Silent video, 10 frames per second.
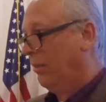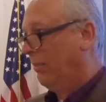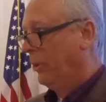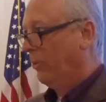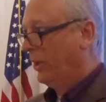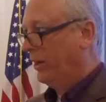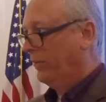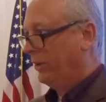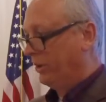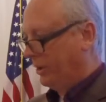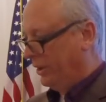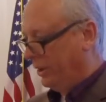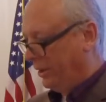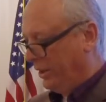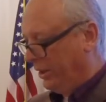But whenever
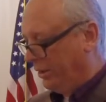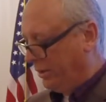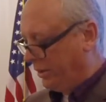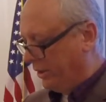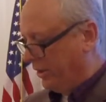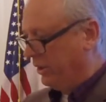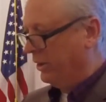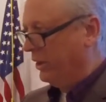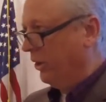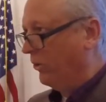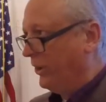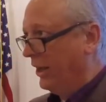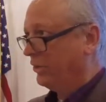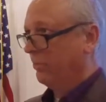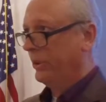here, the Old
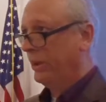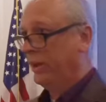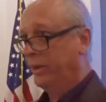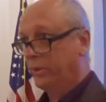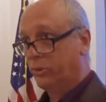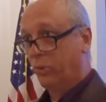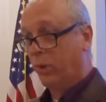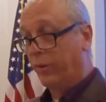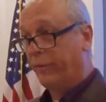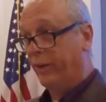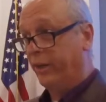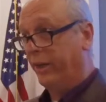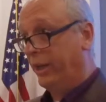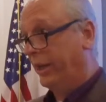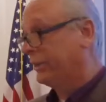Testament, it's sort of
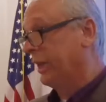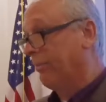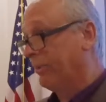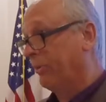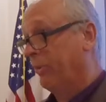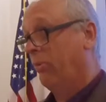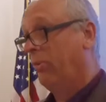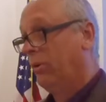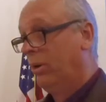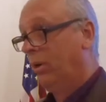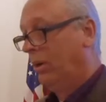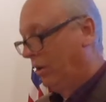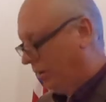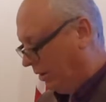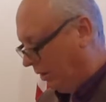an acceptable
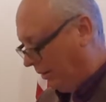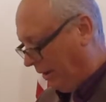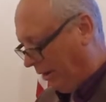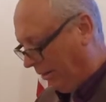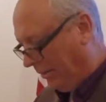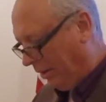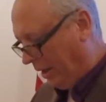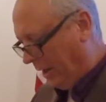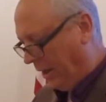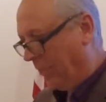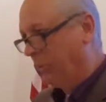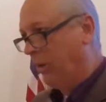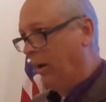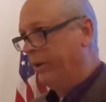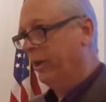uh,
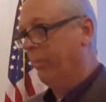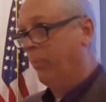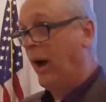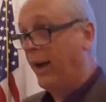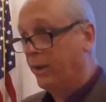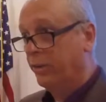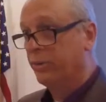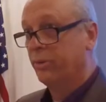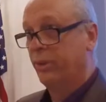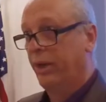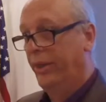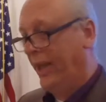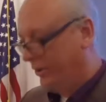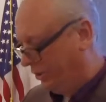pr- you know, practice in that to